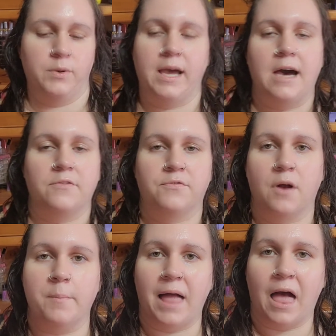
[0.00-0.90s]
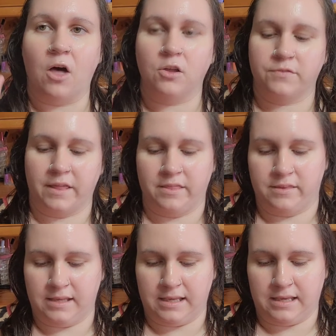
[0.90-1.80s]
We have from e.l.f.
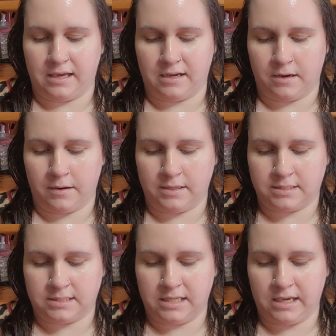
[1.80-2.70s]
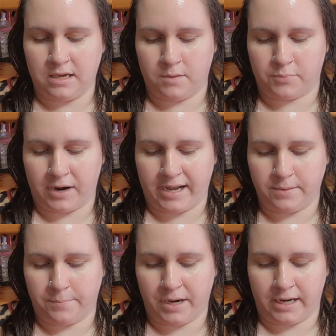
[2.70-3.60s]
the Sea
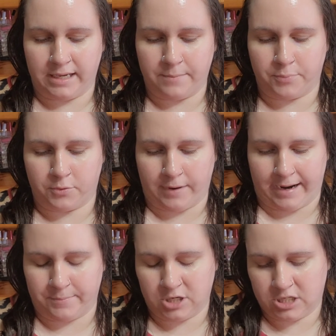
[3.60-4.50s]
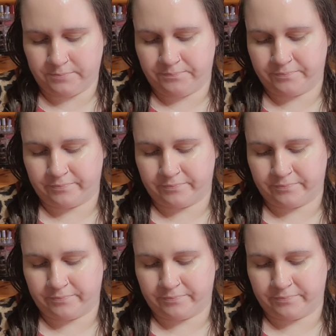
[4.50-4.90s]
Bright Putty Primer.